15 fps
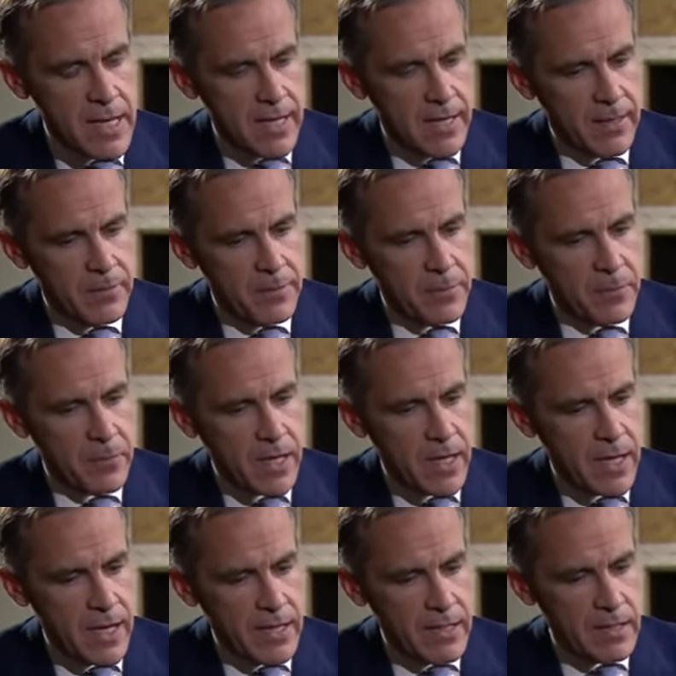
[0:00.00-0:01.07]

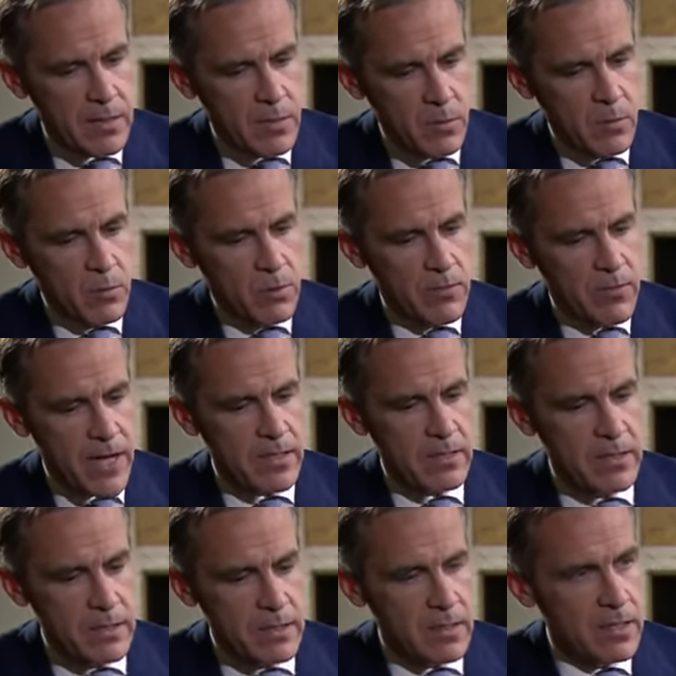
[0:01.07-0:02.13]
And we've
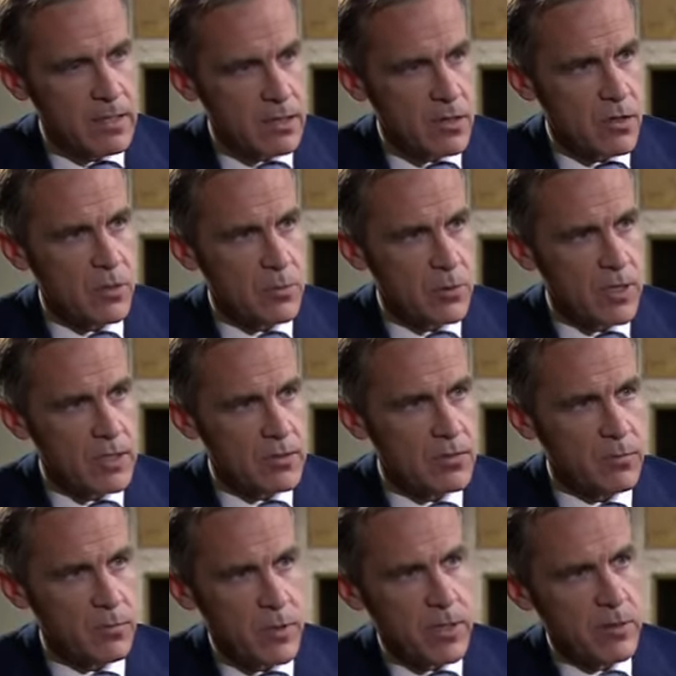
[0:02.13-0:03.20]
acted in a
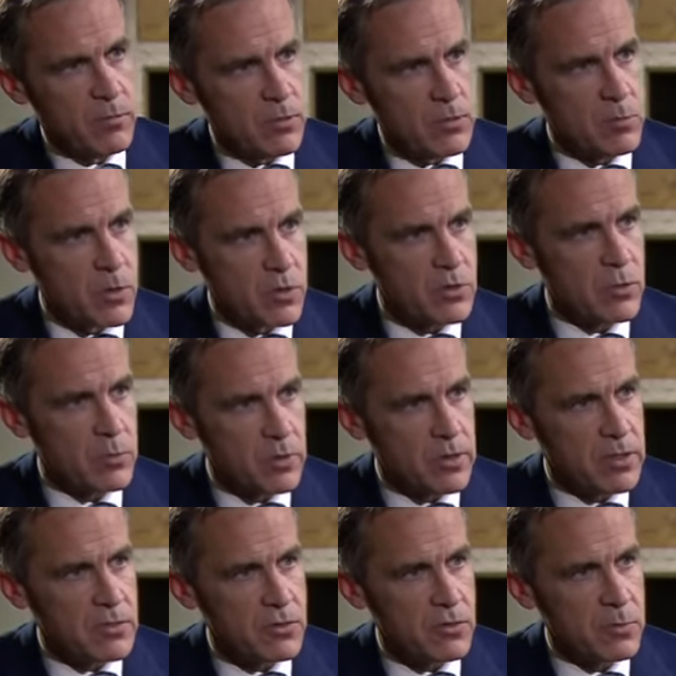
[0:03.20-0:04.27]
comprehensive way with multiple
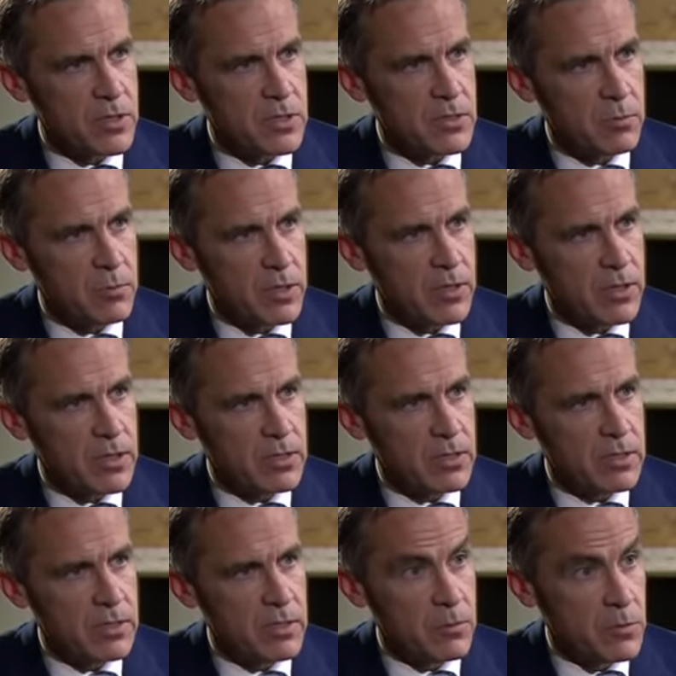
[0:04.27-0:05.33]
instruments. We think
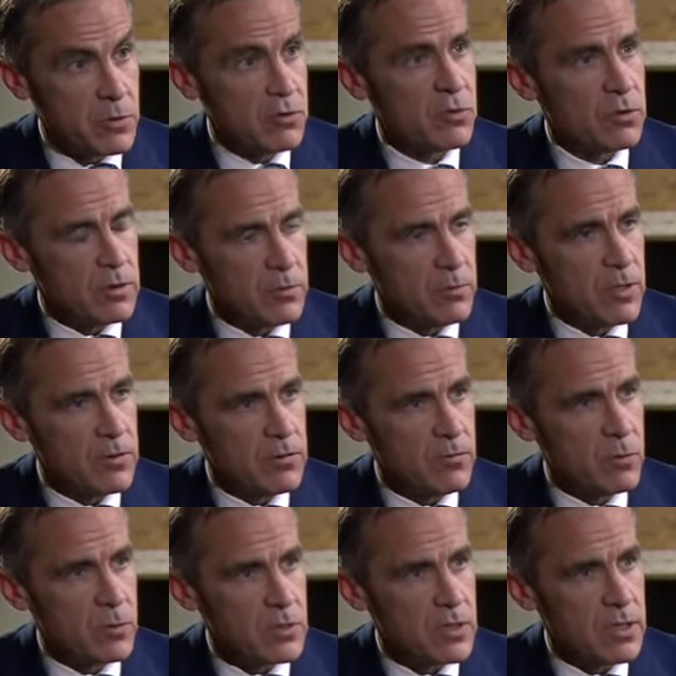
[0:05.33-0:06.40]
that they're mutually
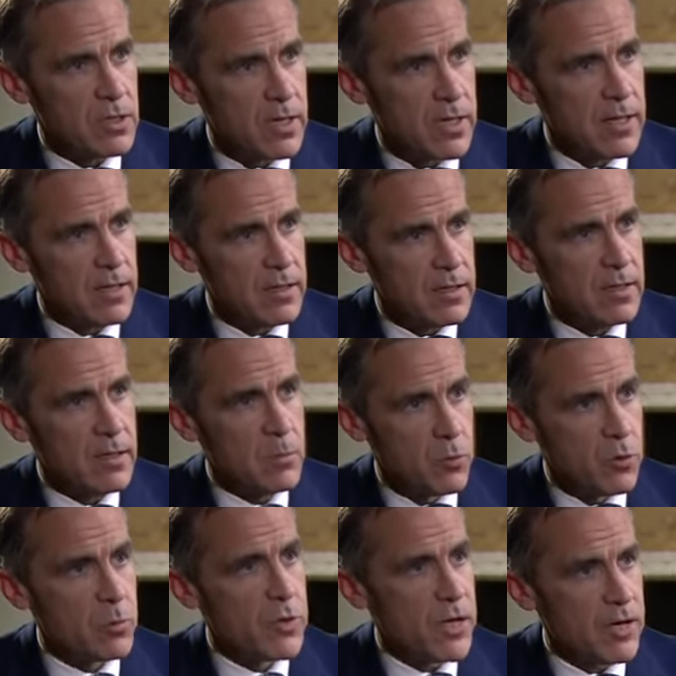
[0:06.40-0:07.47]
reinforcing and
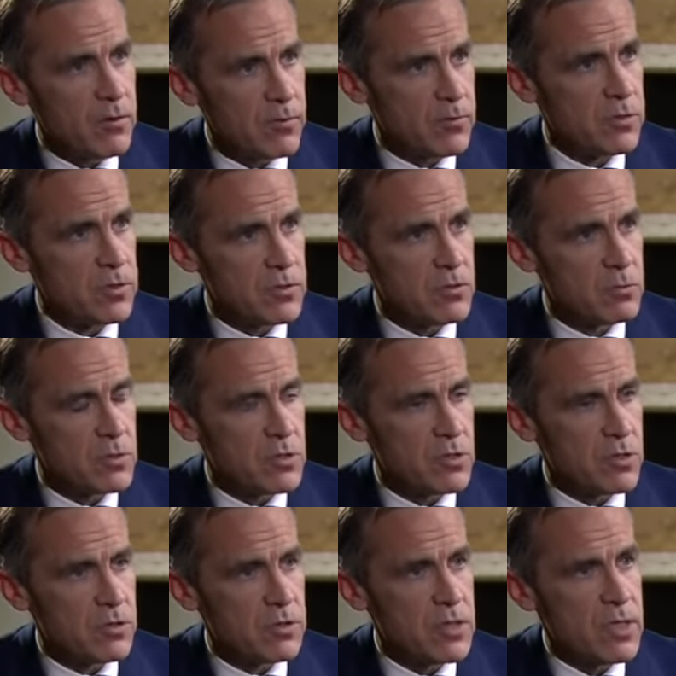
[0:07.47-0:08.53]
more powerful as a
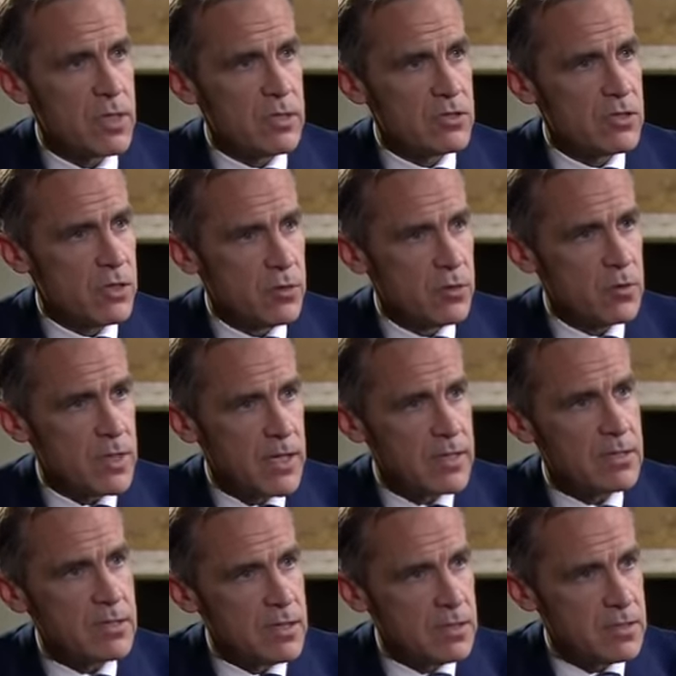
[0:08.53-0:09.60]
result. So
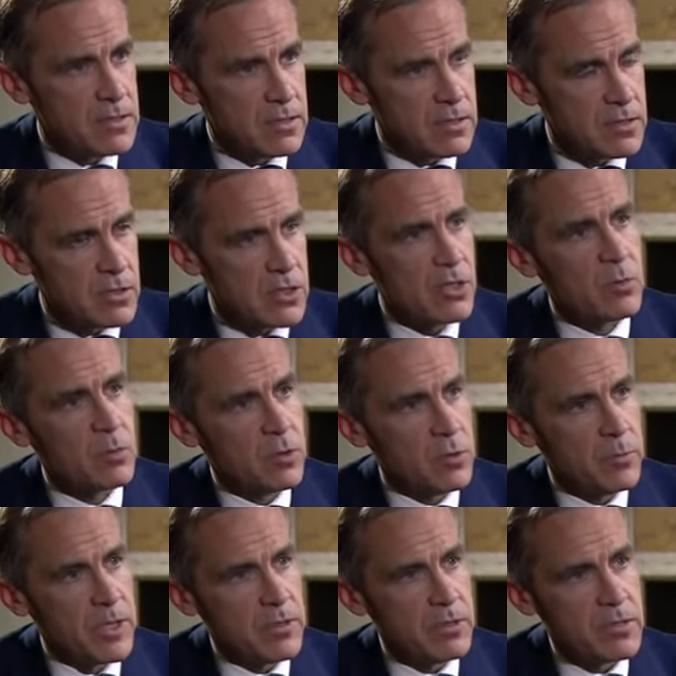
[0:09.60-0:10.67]
yes, it's a considerable
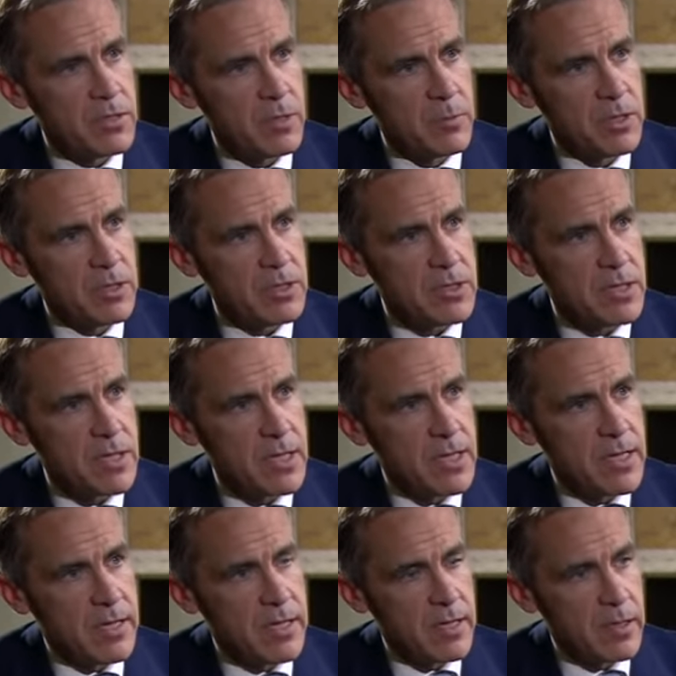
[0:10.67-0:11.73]
amount of stimulus,
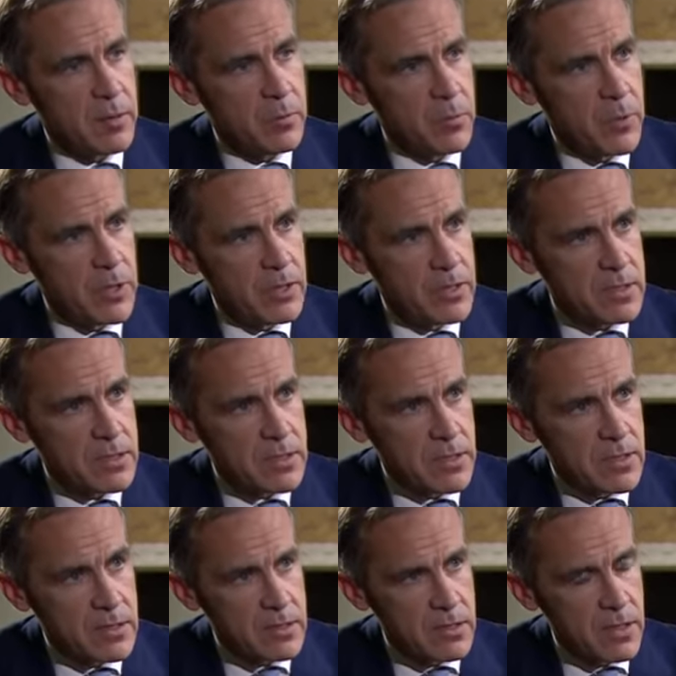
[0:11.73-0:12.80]
but
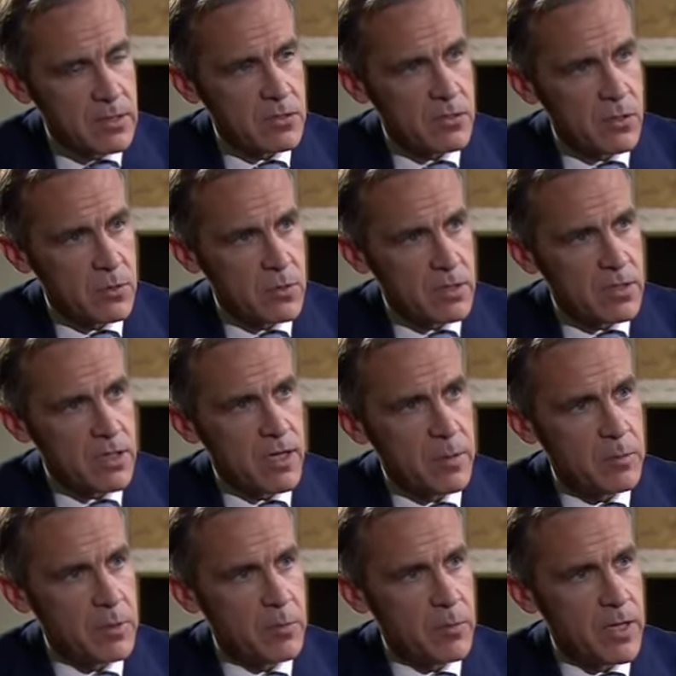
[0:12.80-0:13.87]
it's done so in a
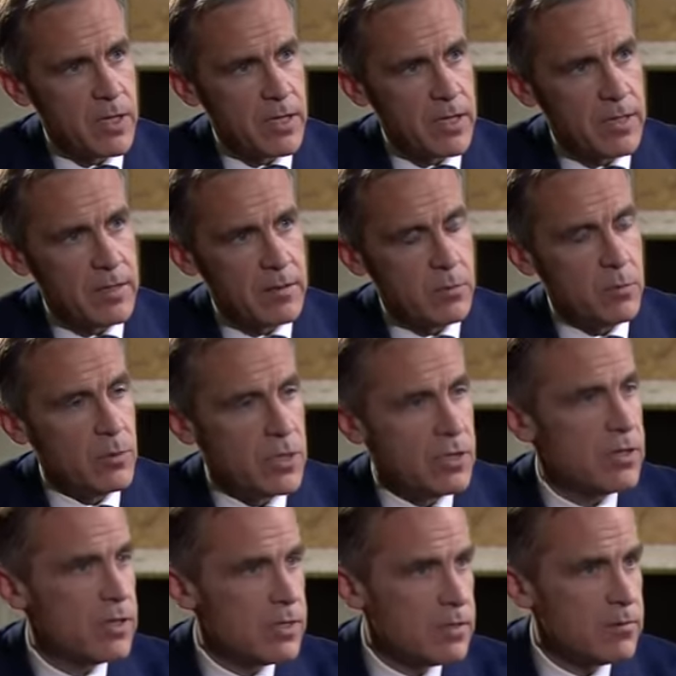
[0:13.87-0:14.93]
timely way, and we
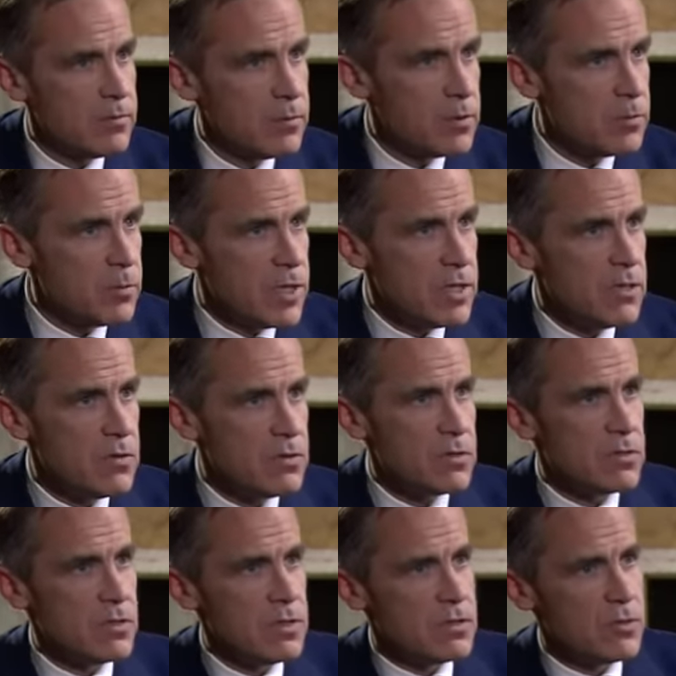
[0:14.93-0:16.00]
think, if we may use
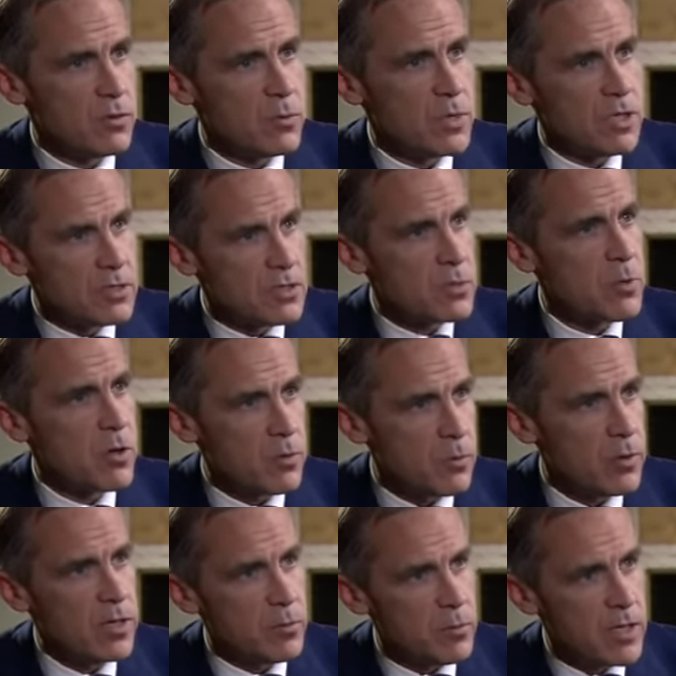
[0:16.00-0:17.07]
the term, in a smart
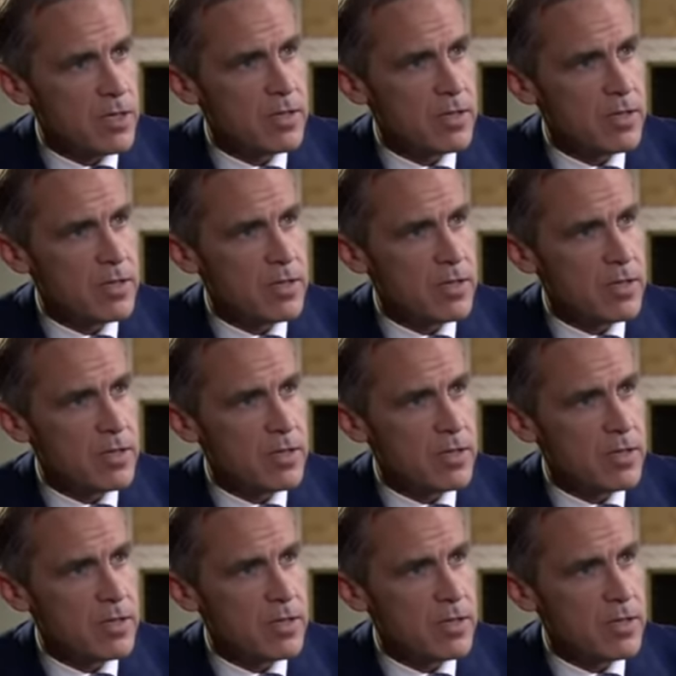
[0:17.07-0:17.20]
way, a way